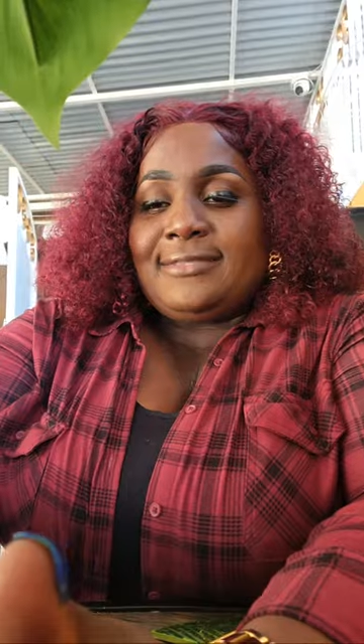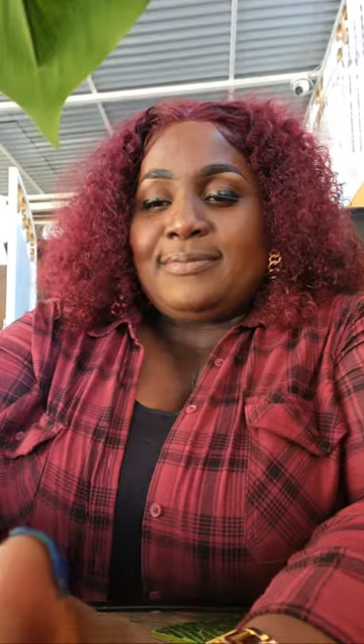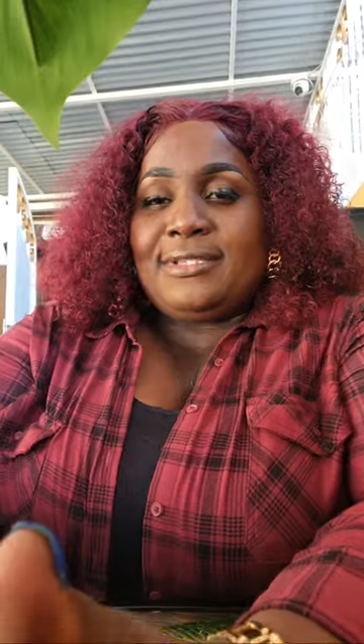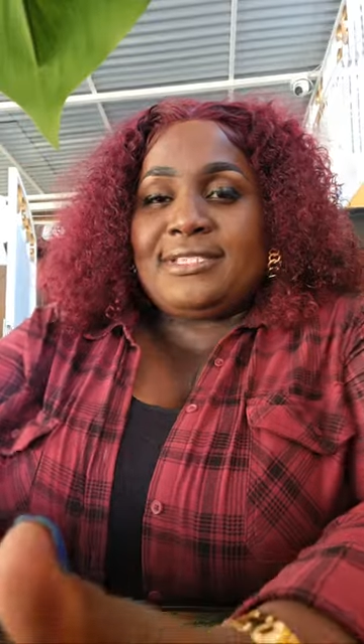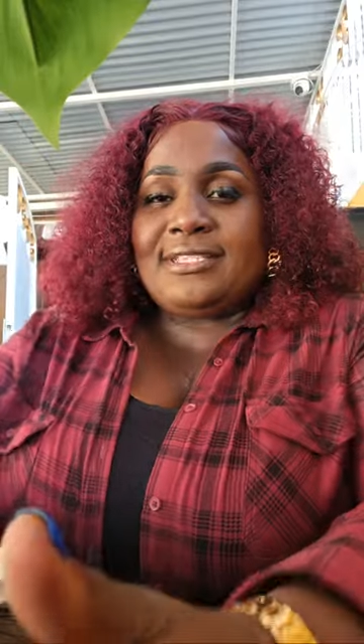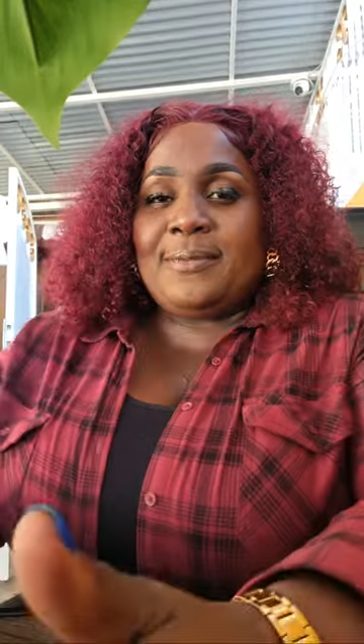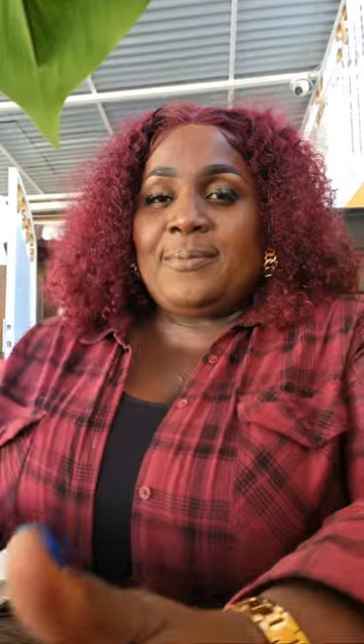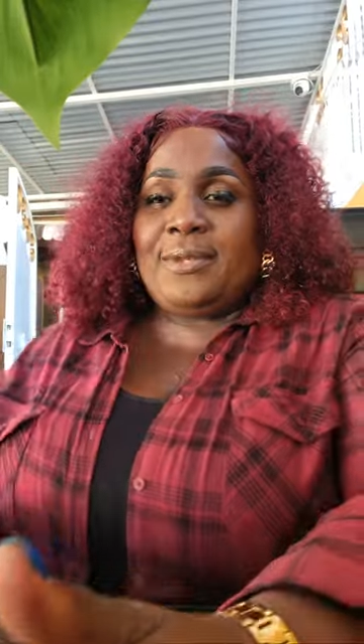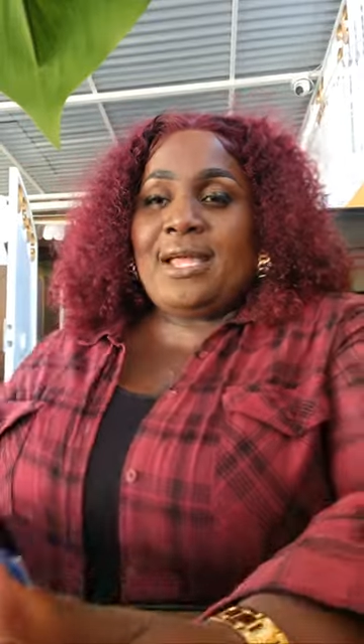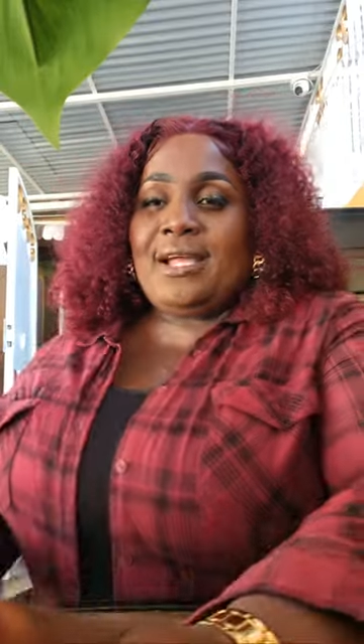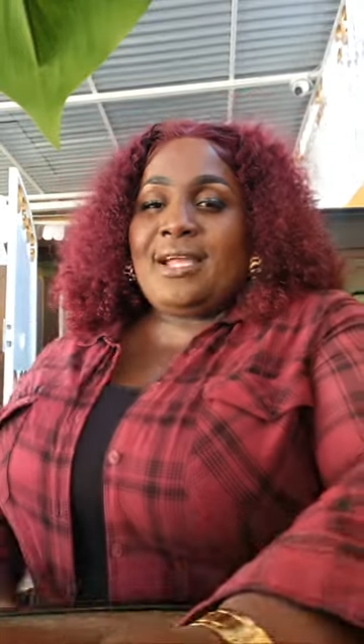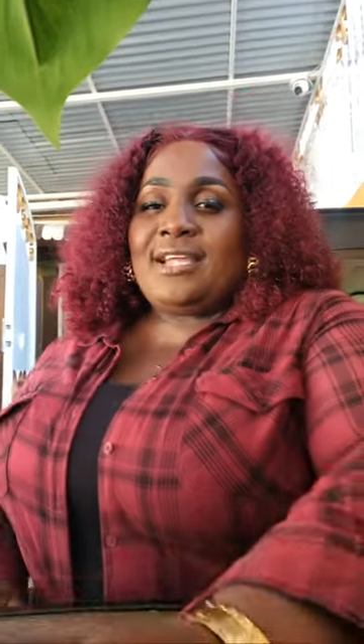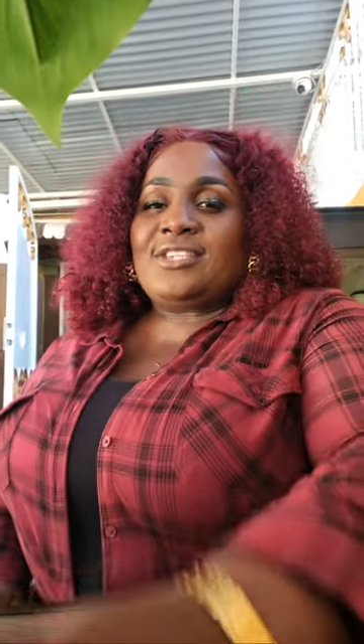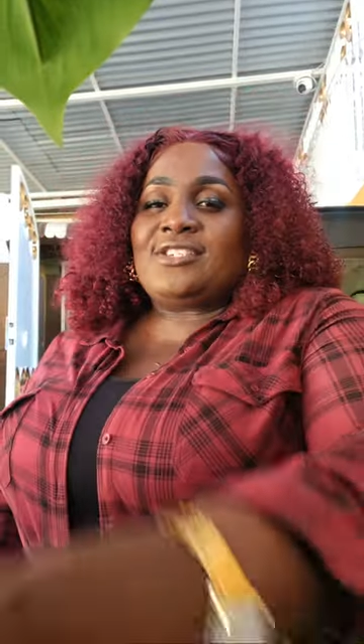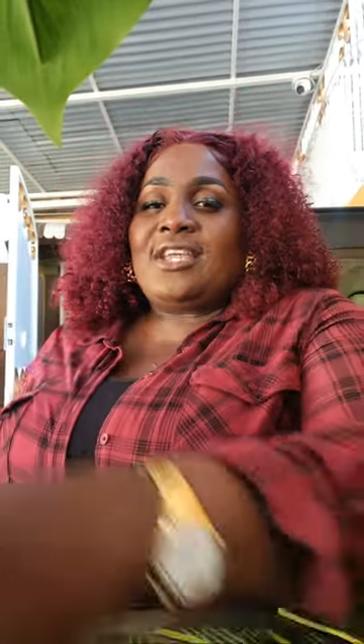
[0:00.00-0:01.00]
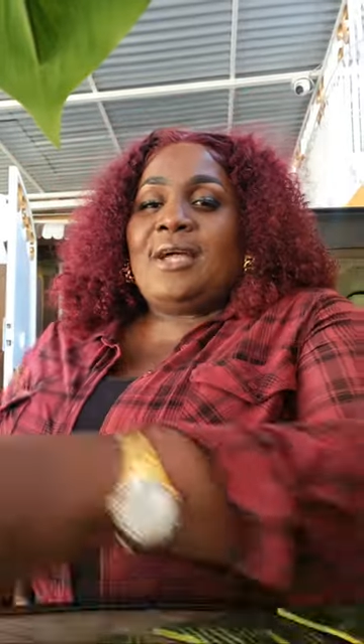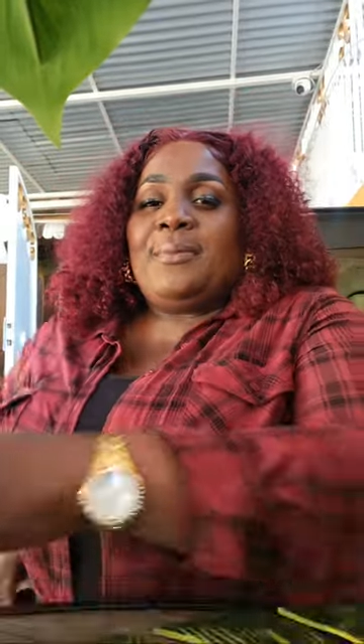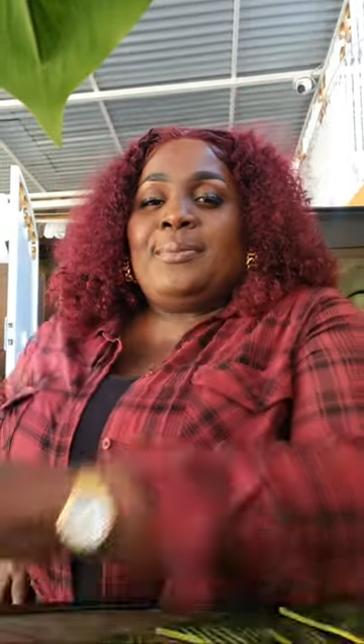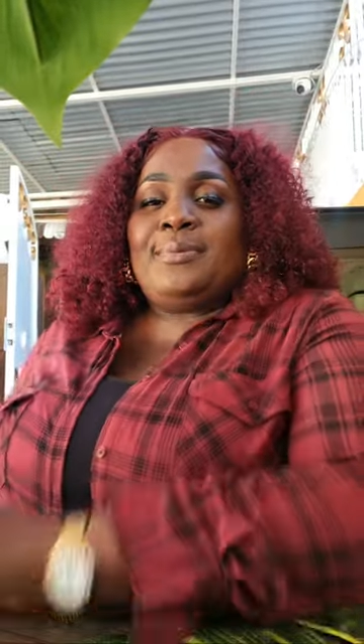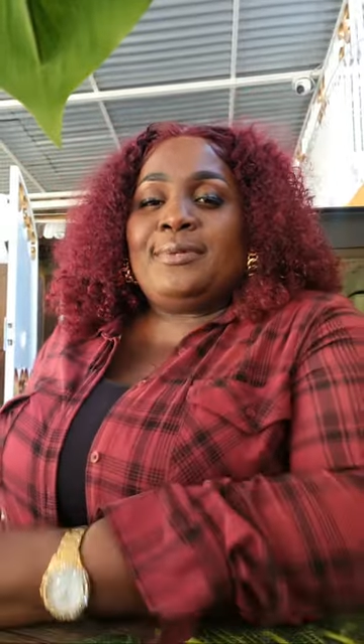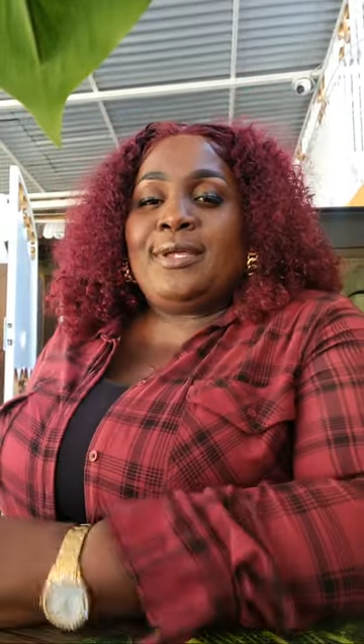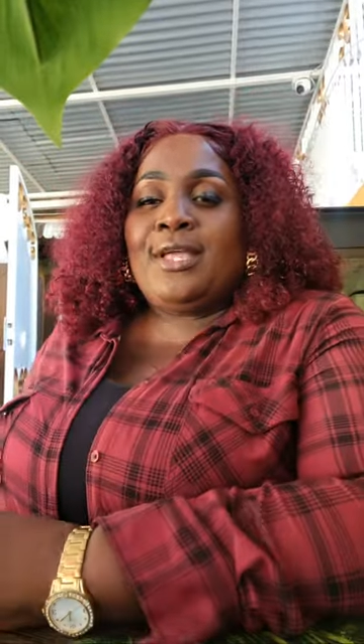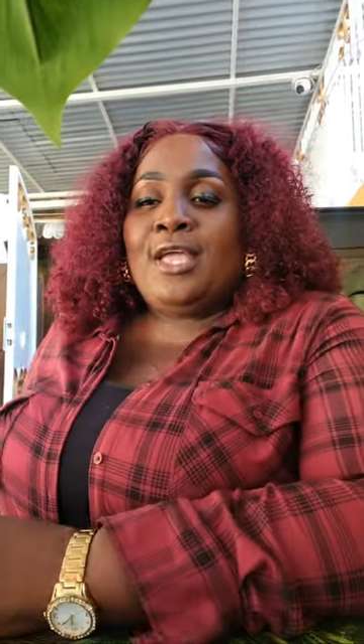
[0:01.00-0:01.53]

Mr. Planka Shop.